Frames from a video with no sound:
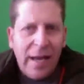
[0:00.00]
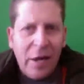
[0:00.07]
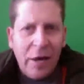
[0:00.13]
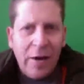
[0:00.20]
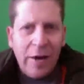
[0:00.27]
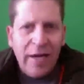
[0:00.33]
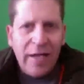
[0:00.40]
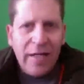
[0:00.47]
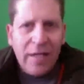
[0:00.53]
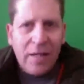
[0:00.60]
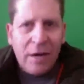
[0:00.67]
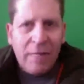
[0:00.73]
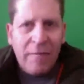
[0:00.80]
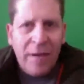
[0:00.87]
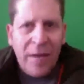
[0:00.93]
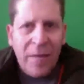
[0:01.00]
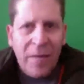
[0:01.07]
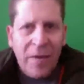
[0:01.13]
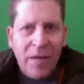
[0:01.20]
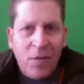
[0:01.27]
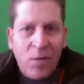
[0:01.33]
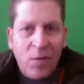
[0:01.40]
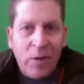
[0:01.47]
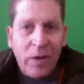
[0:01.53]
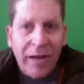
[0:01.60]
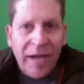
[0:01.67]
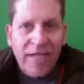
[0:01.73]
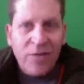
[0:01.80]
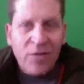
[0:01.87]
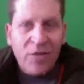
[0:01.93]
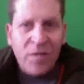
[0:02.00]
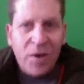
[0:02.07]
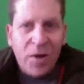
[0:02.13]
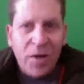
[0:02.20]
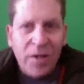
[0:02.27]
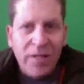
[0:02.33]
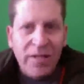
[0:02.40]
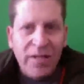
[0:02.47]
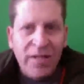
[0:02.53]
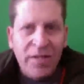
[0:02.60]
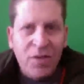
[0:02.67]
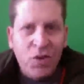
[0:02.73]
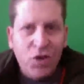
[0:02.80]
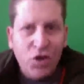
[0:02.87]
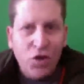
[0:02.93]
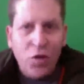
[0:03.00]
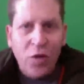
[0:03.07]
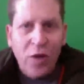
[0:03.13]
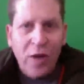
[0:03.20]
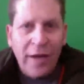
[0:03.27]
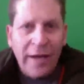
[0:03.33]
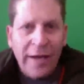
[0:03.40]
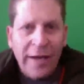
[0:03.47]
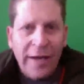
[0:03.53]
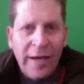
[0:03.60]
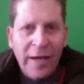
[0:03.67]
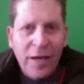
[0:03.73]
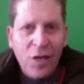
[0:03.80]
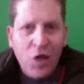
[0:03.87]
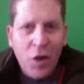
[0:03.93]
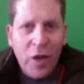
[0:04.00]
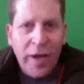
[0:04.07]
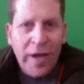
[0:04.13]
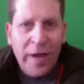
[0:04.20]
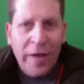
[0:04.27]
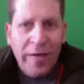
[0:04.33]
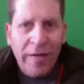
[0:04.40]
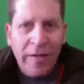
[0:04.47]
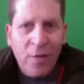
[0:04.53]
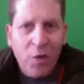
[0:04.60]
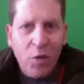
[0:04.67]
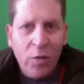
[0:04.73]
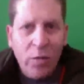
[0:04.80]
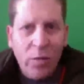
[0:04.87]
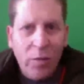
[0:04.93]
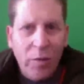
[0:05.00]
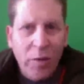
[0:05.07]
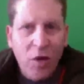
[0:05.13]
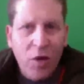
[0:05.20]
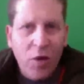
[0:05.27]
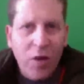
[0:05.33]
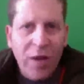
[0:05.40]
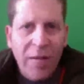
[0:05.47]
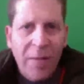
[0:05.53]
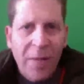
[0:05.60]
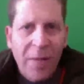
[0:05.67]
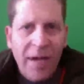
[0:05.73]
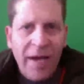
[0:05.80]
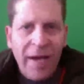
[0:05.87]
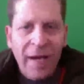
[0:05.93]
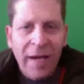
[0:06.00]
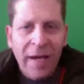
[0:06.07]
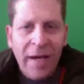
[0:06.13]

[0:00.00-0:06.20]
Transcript: a list of people that will actually respond to you and enjoy hearing from you when you're emailing.